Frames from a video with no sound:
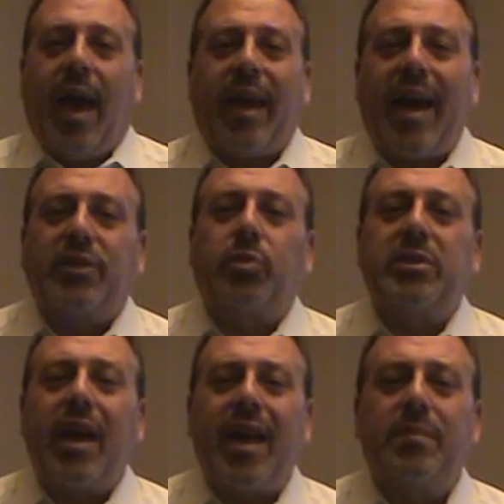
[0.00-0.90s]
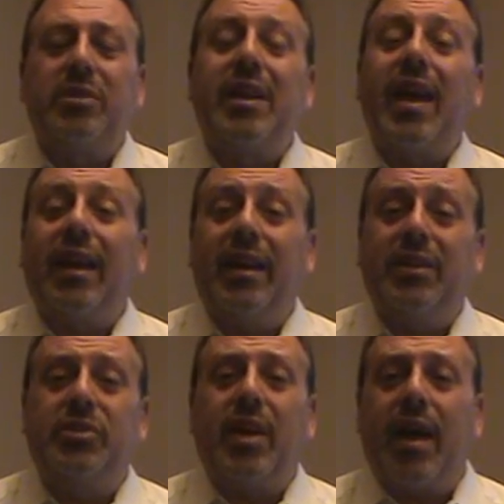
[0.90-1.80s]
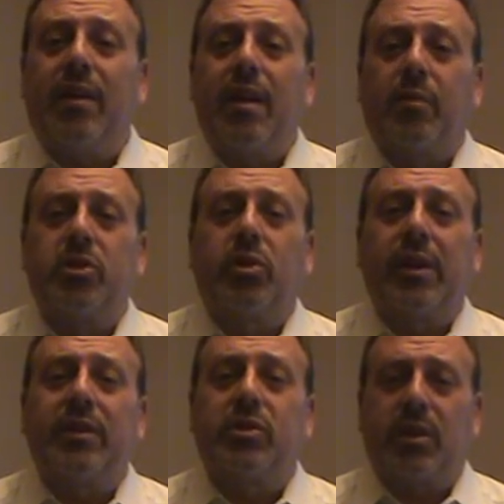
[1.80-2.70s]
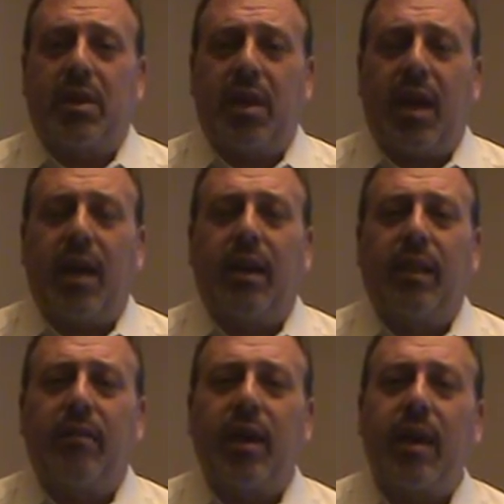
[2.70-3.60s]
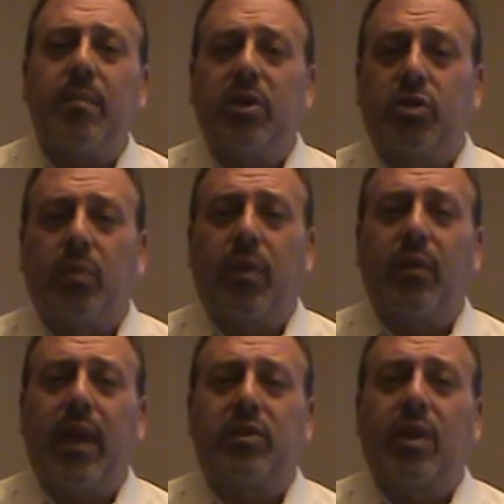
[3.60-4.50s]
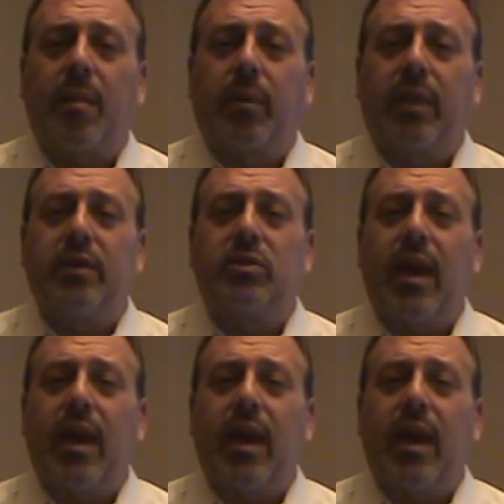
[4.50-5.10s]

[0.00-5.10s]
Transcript: Hey guys, Trace Adams. Today is Saturday, returning Sunday, 11 a.m. Eastern with your next comp release.